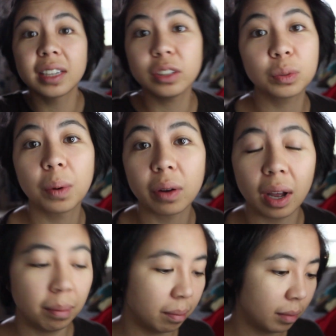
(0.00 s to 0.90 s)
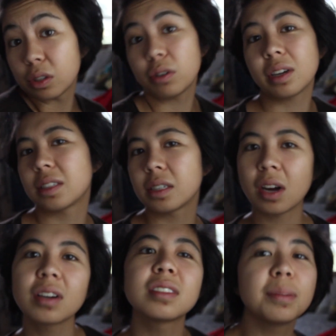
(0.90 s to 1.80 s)
I just woke up, so you get to
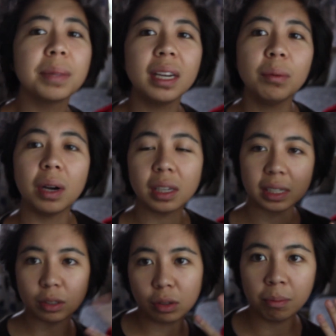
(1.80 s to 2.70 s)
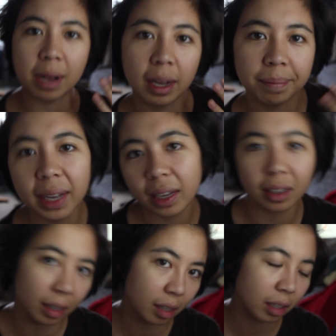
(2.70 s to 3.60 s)
talk to me while I do my
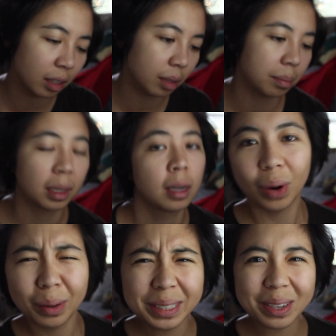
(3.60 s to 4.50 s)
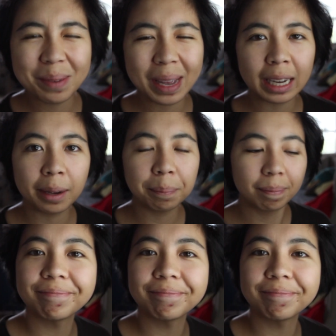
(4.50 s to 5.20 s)
makeup. Why are we doing makeup?